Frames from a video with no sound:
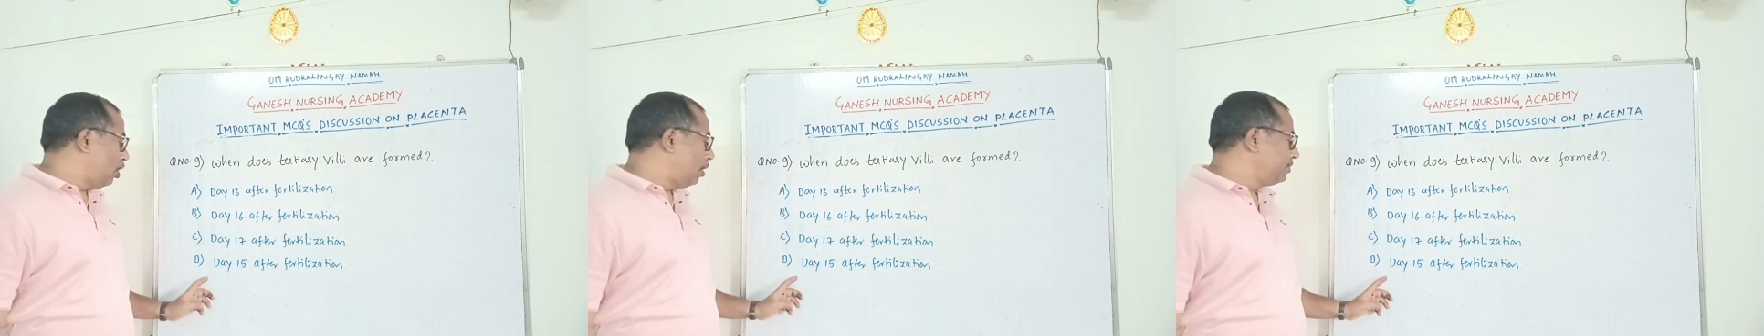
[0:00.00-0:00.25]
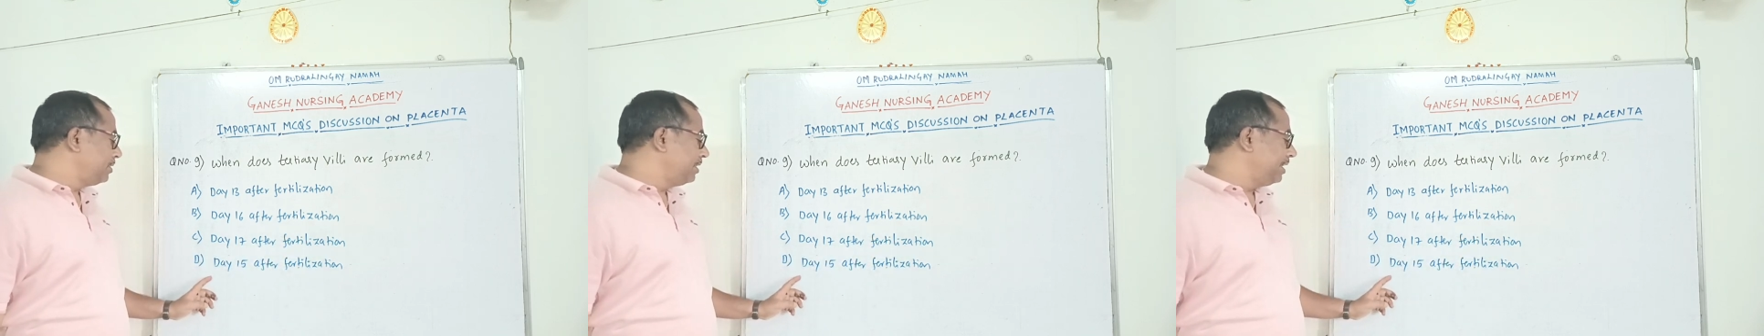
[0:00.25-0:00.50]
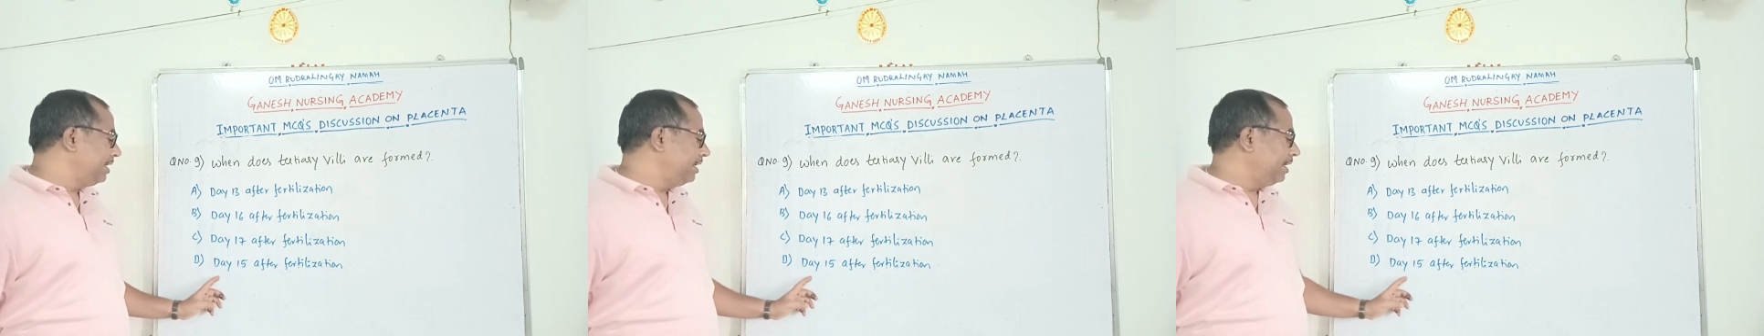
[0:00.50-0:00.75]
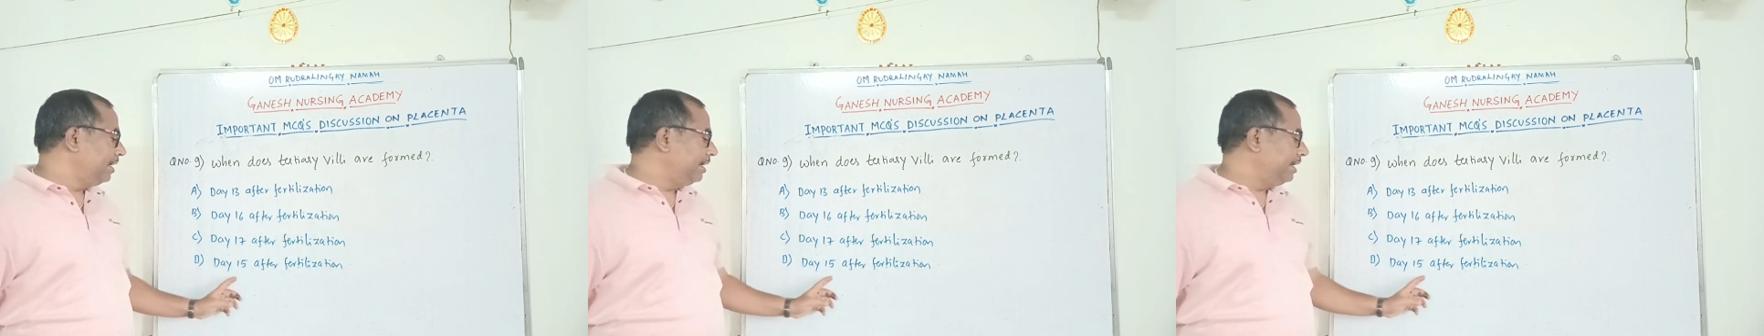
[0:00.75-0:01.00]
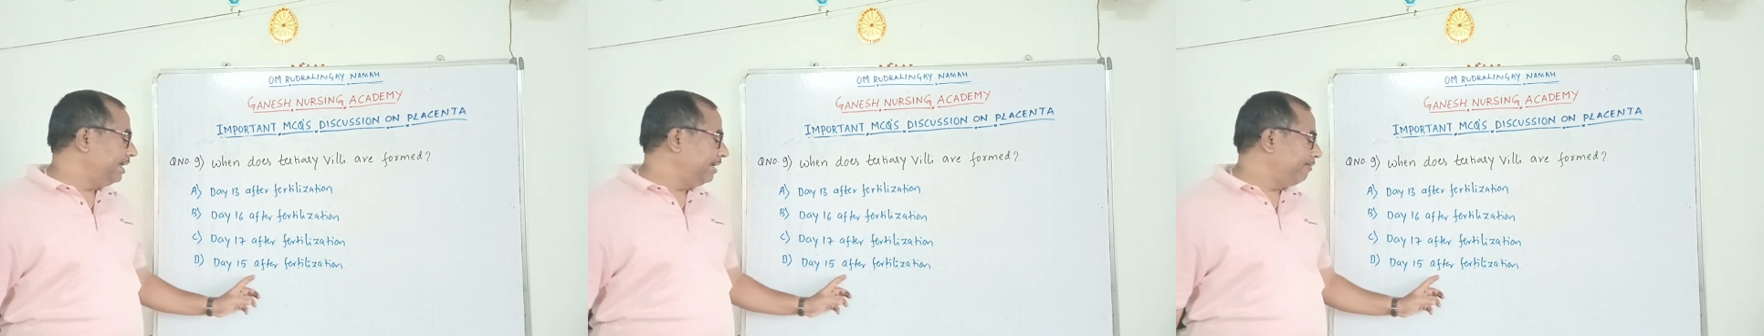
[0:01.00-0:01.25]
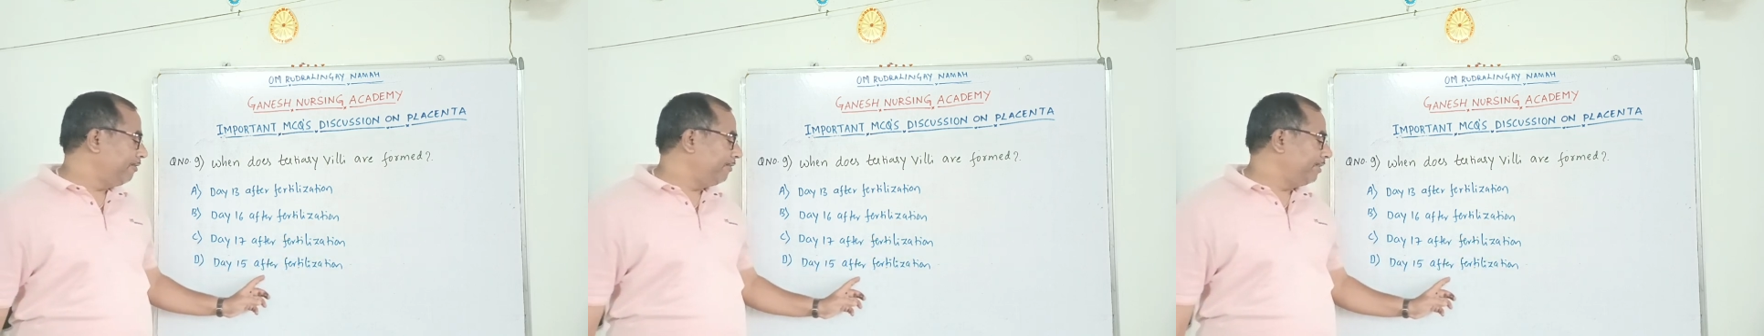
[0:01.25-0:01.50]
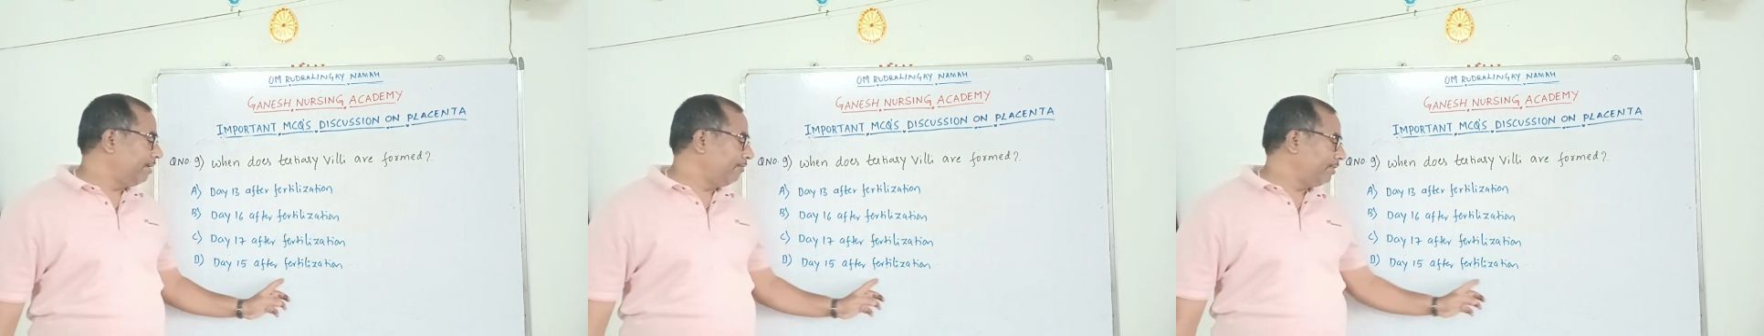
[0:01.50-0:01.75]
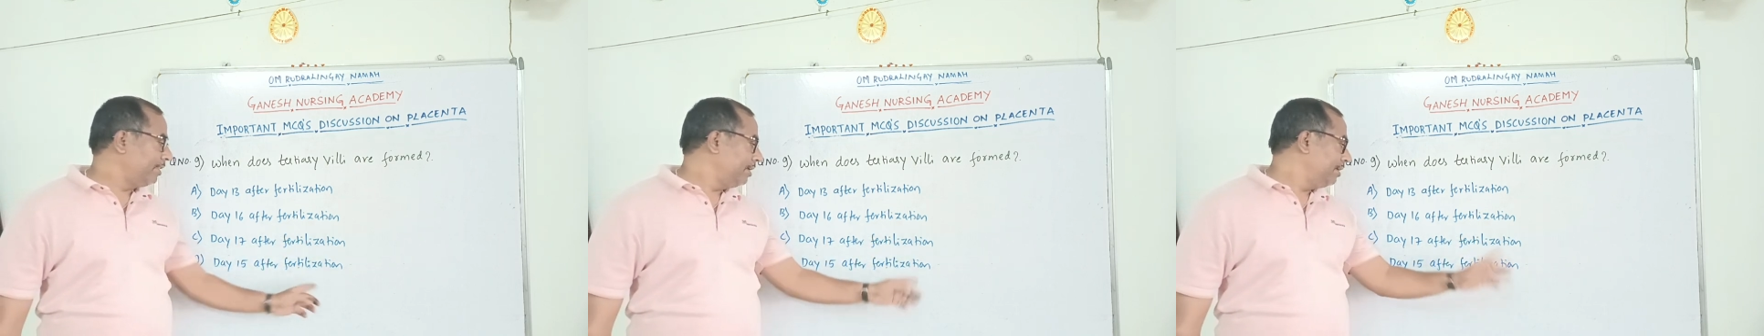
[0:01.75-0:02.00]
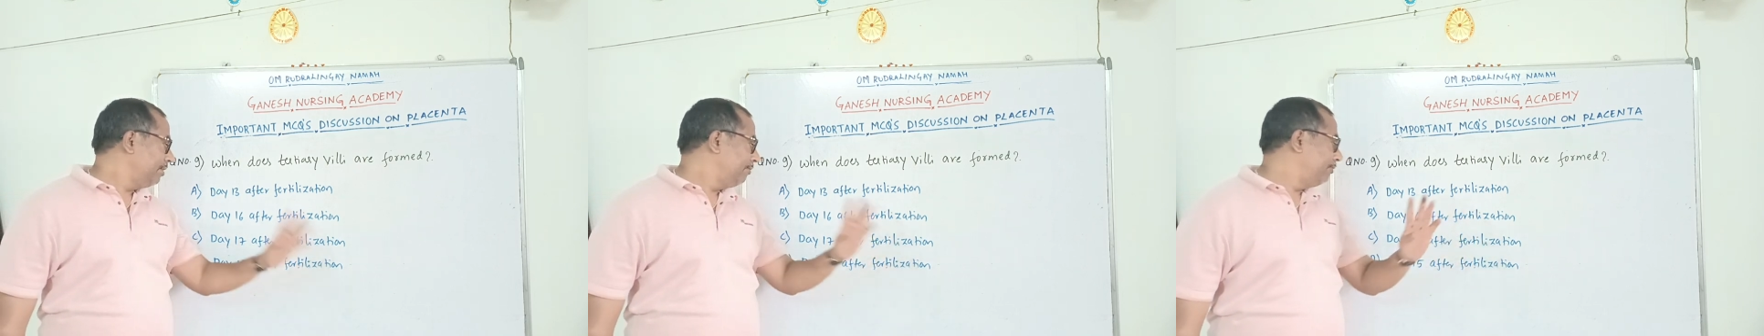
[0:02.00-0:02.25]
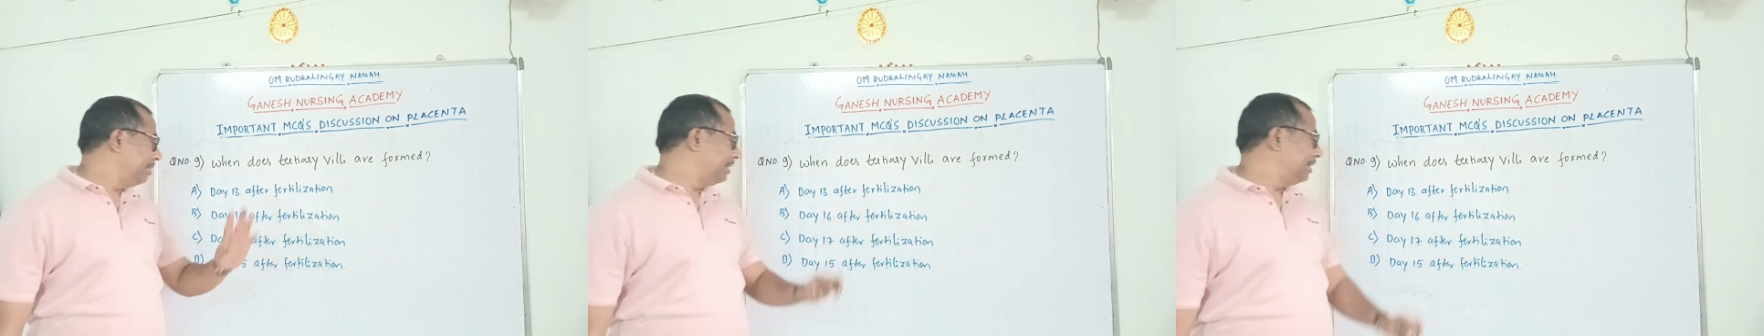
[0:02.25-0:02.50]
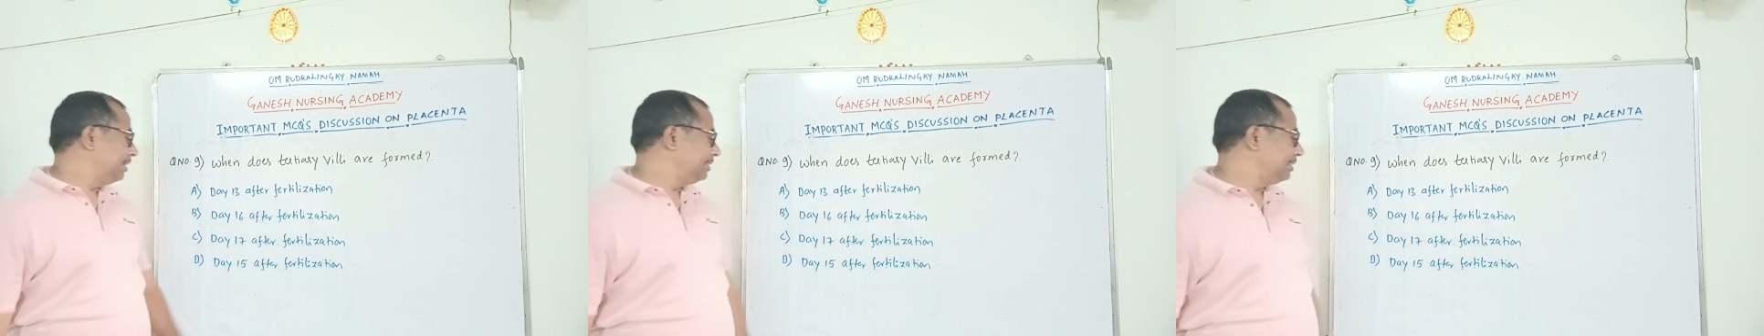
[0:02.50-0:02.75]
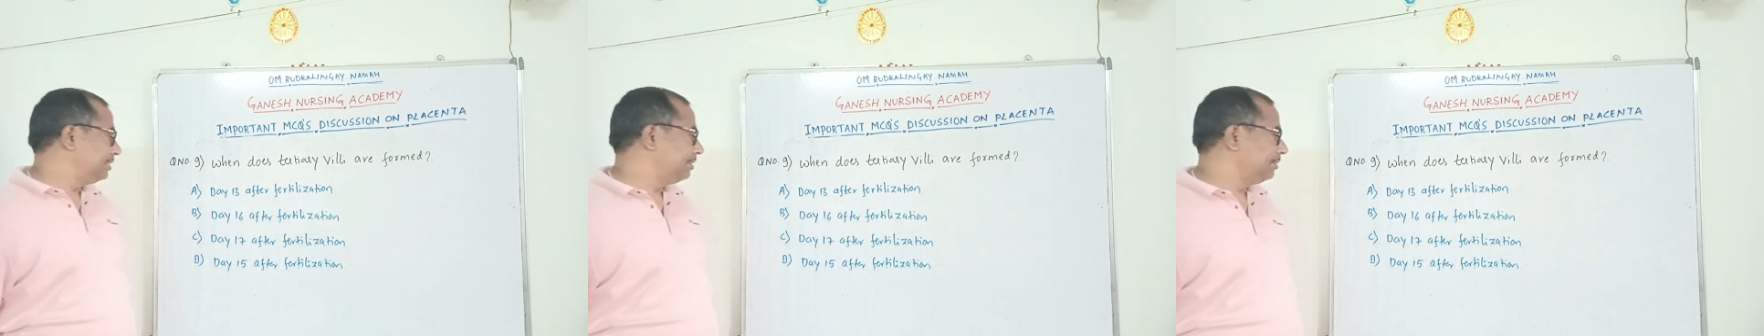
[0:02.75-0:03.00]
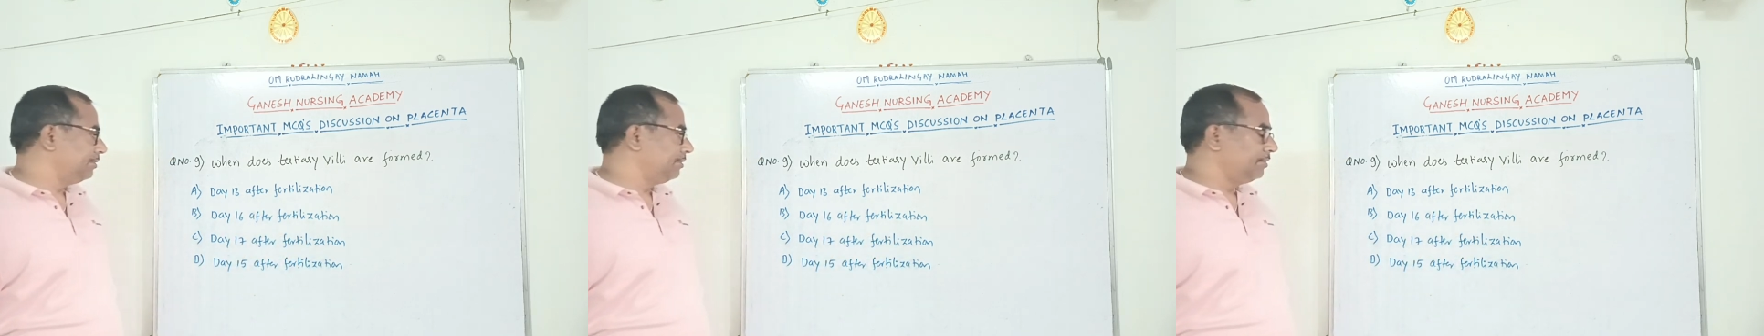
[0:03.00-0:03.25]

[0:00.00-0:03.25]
Option D, day 15 after the fertilization.